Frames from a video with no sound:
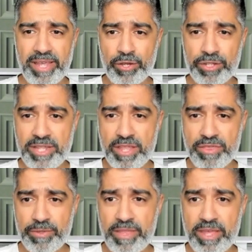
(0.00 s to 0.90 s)
It could
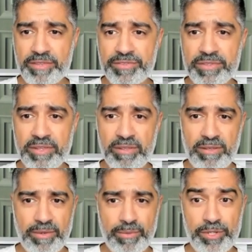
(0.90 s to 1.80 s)
then do this.
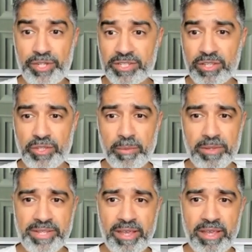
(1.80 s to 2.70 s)
We adjust our stop
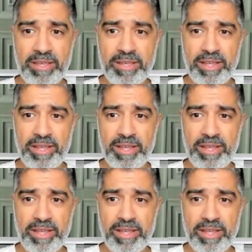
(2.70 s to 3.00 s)
loss here.